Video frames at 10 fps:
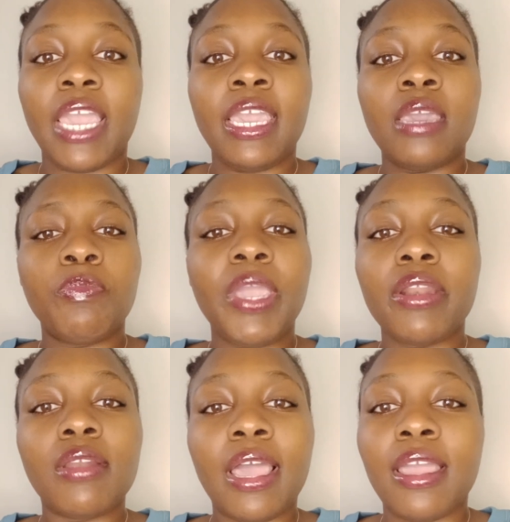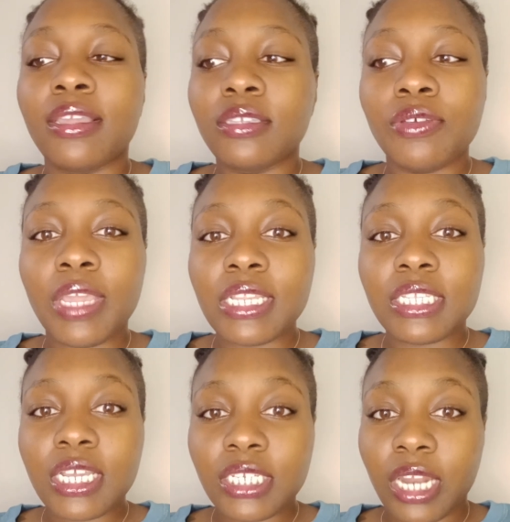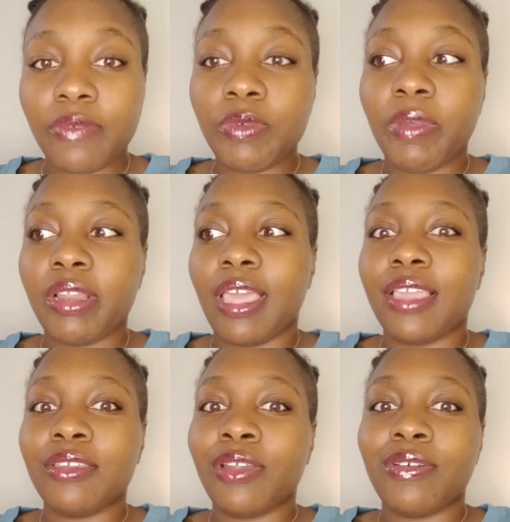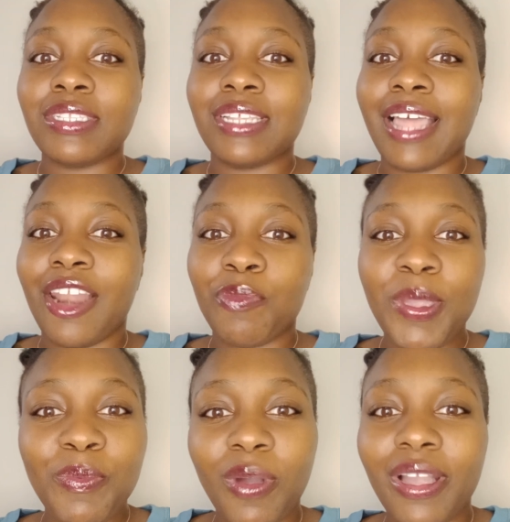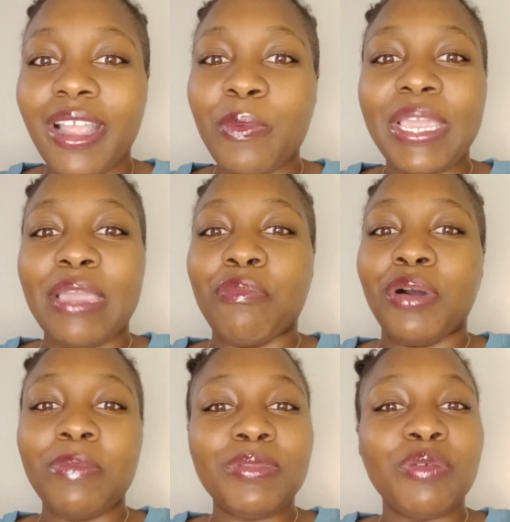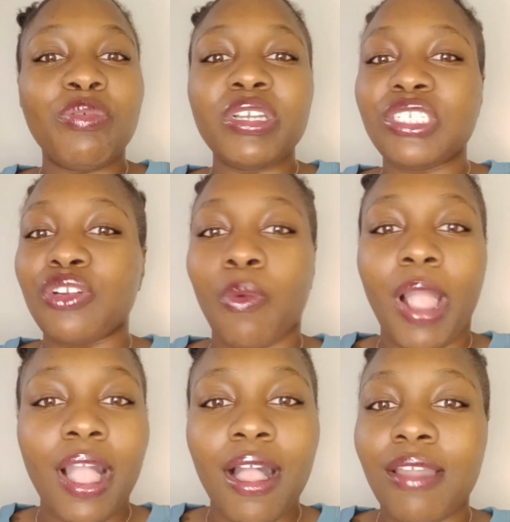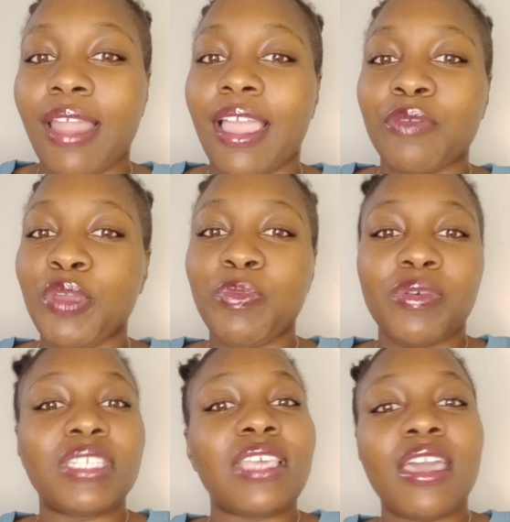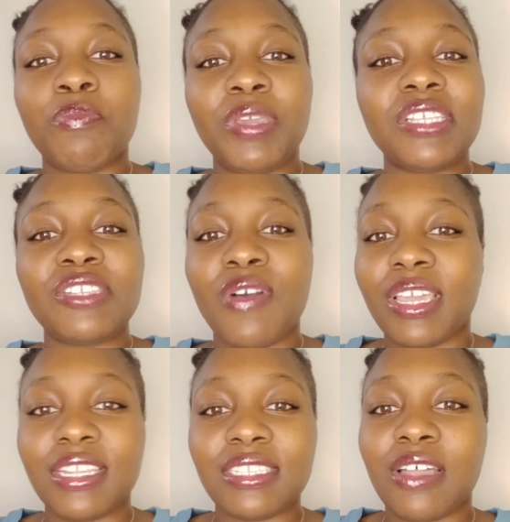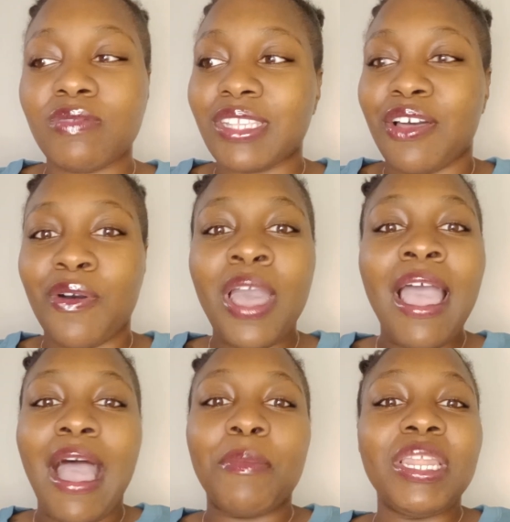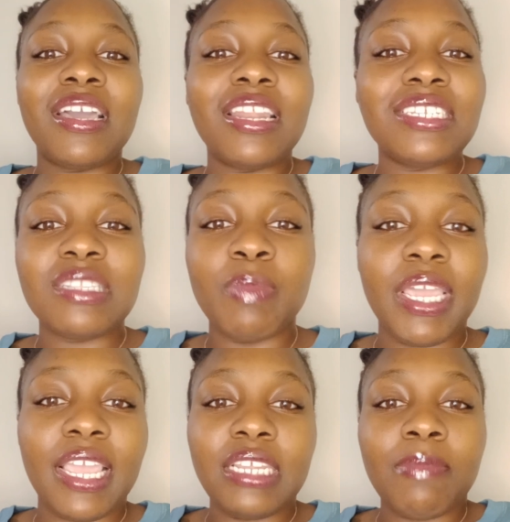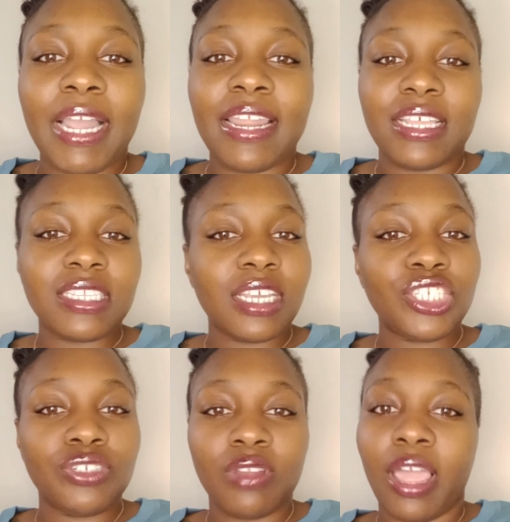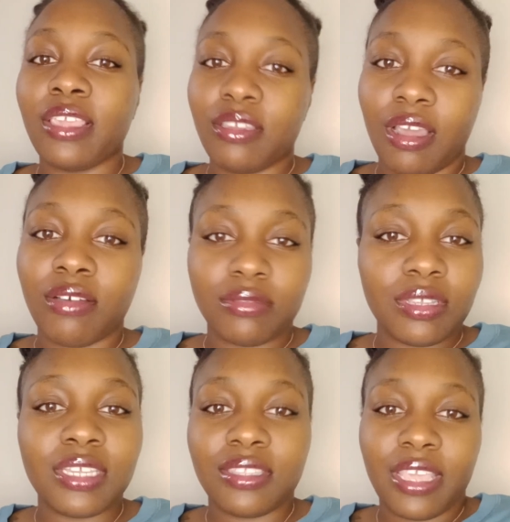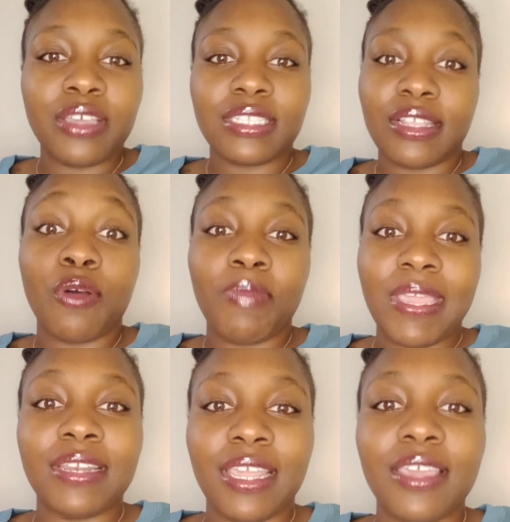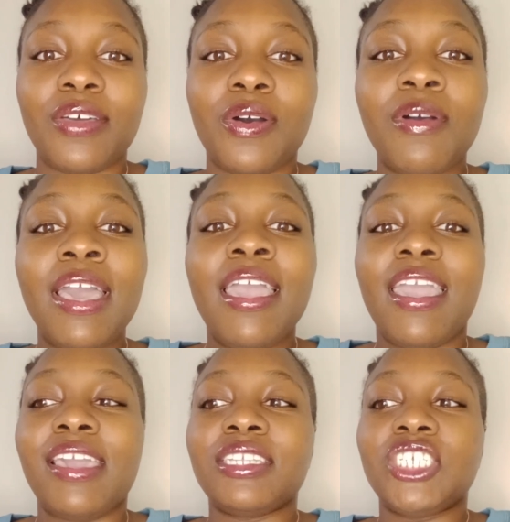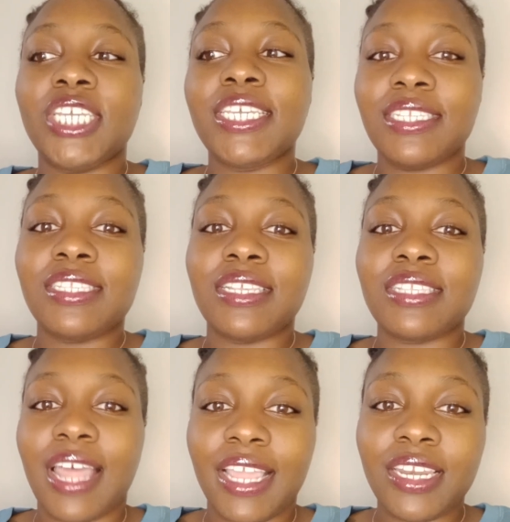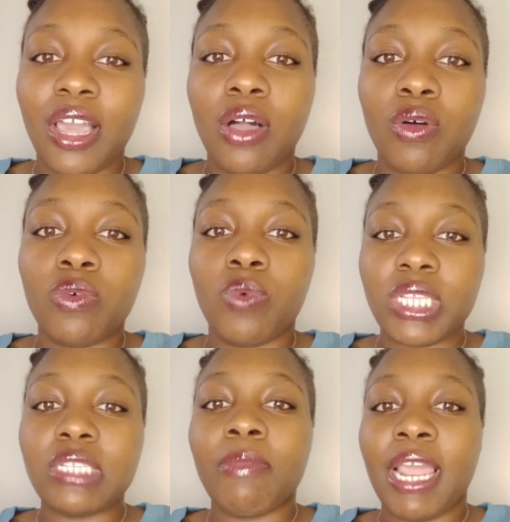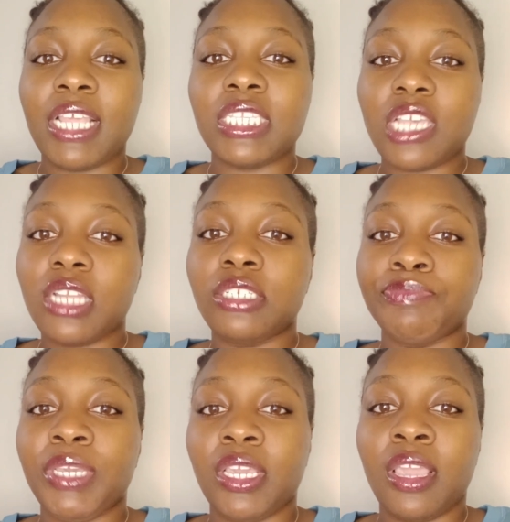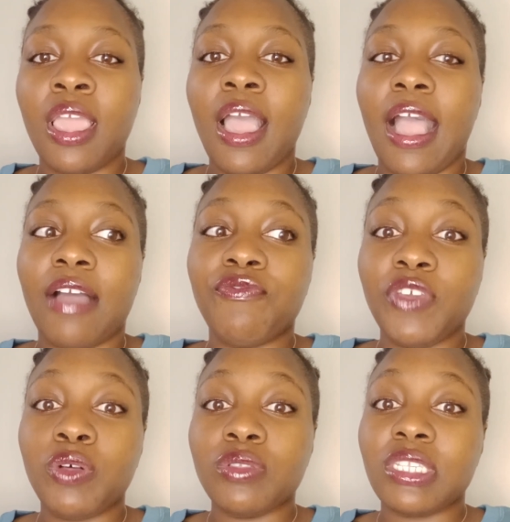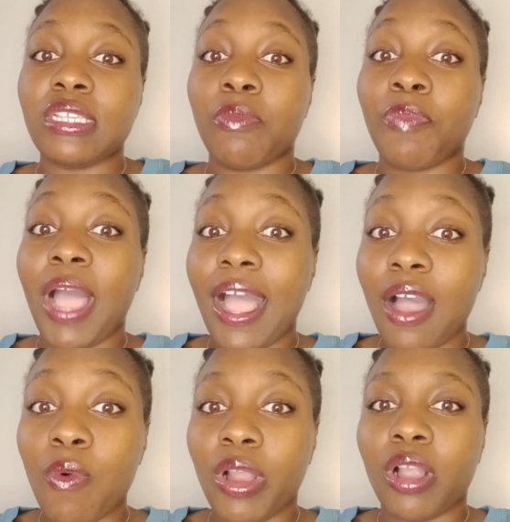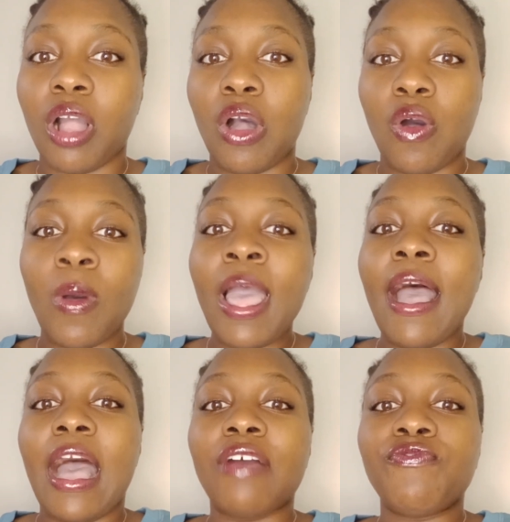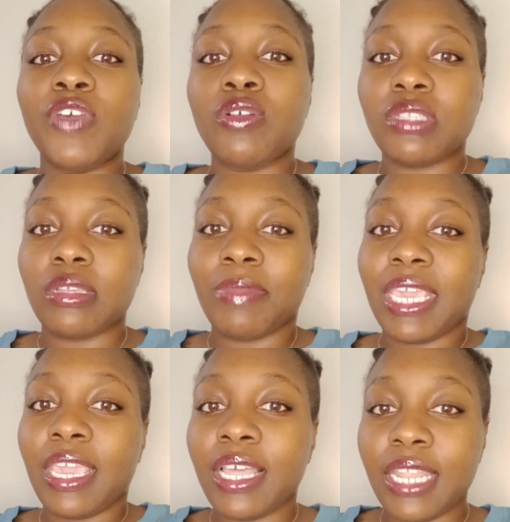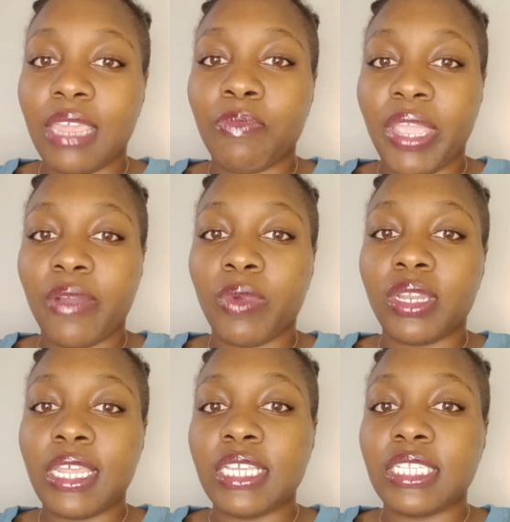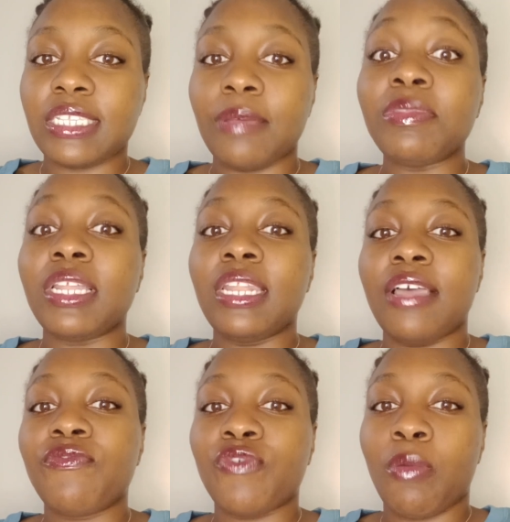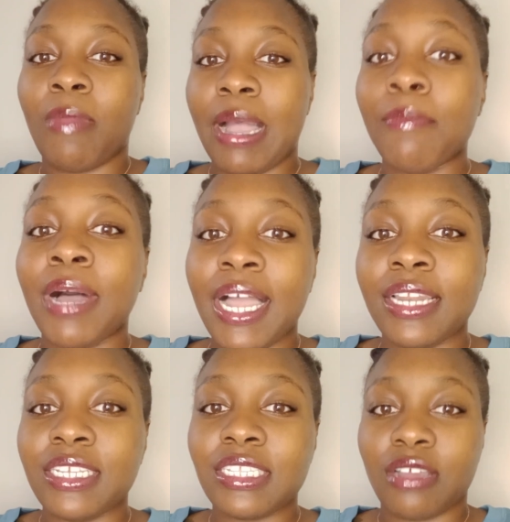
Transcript: And Peter, like, you getting touched everywhere. Like, you know, it's a lot of people out here. We getting bumped and pushed around. Like, people is happy talking and stuff. So, I mean, it could have just been anybody that touched you. Like, you know, it's no big deal. And Jesus is like, no, when somebody touched me, I felt some power go. I felt some healing being released. Something left from my body.